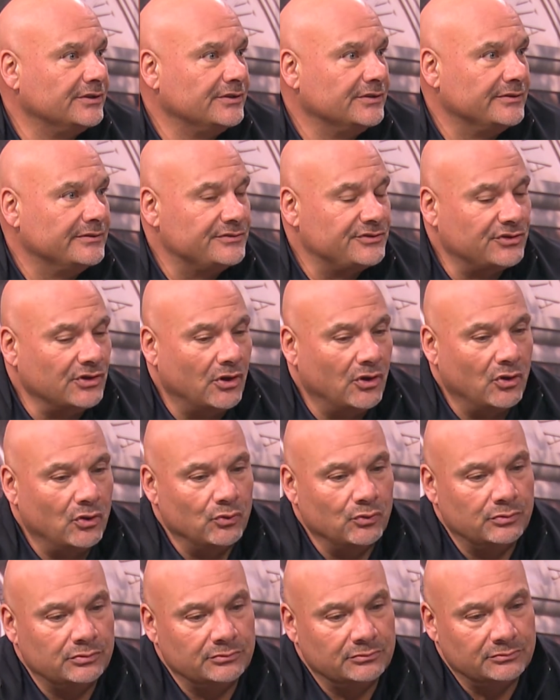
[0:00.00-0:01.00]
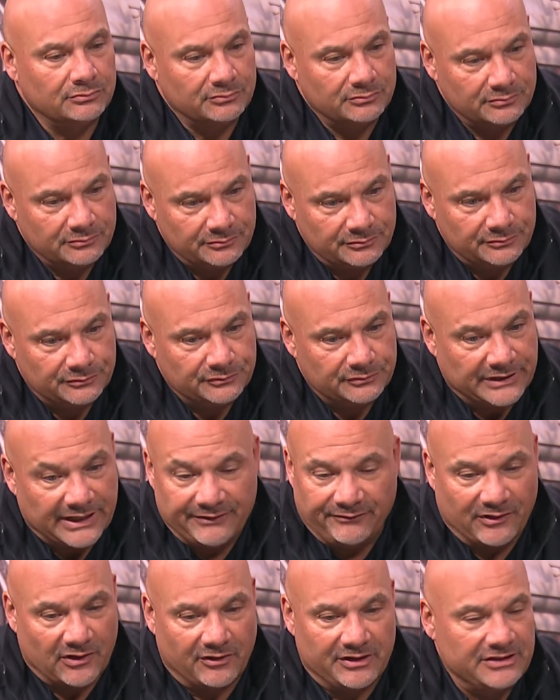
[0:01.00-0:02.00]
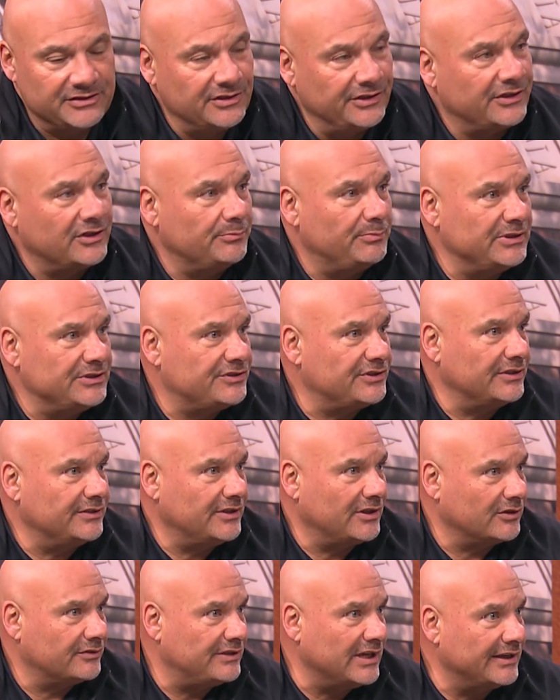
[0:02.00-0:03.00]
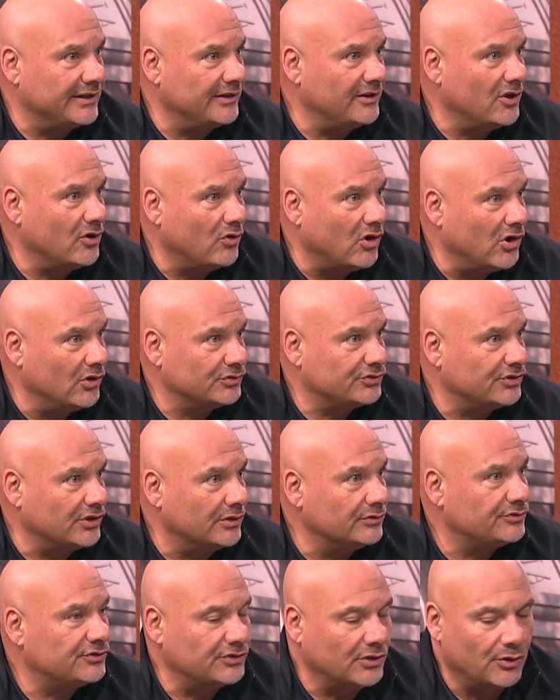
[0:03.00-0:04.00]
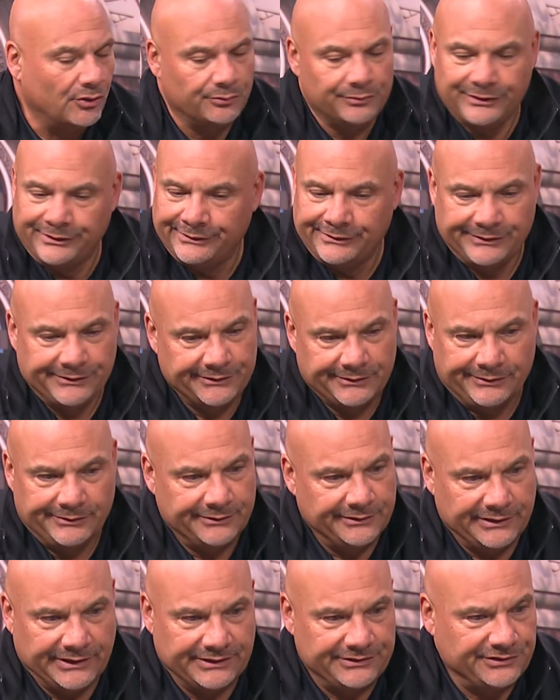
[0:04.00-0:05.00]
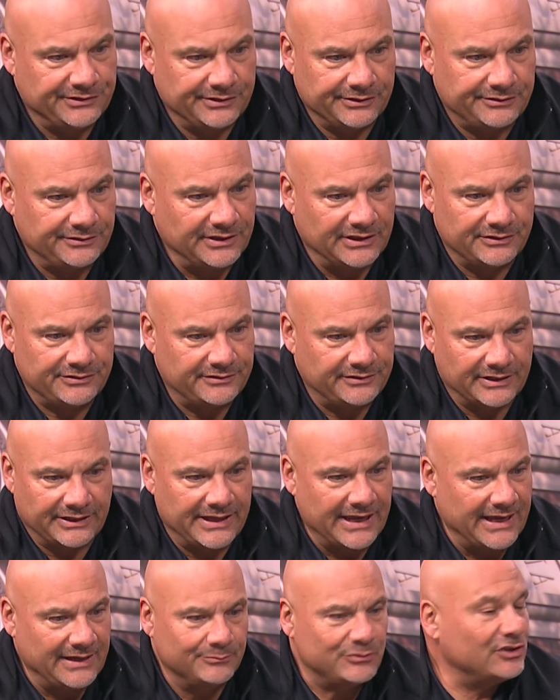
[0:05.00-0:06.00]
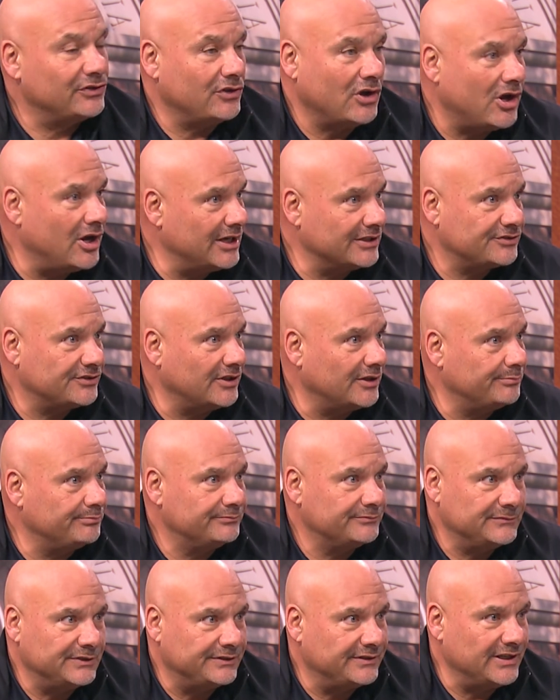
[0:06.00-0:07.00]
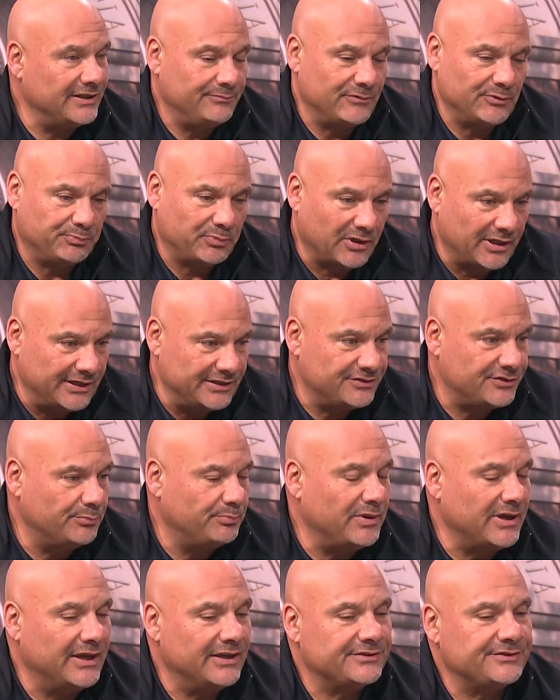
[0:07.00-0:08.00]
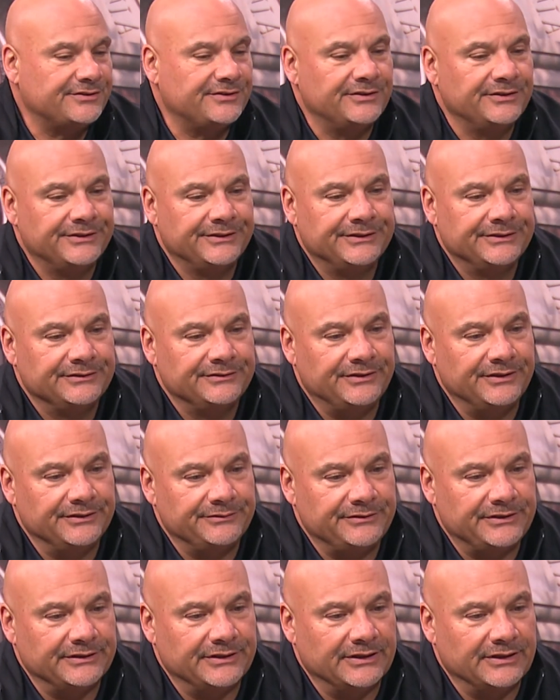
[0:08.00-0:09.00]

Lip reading: So they very easily could be sitting there 10-0 also. So the game's a toss-up. The team that plays the best, that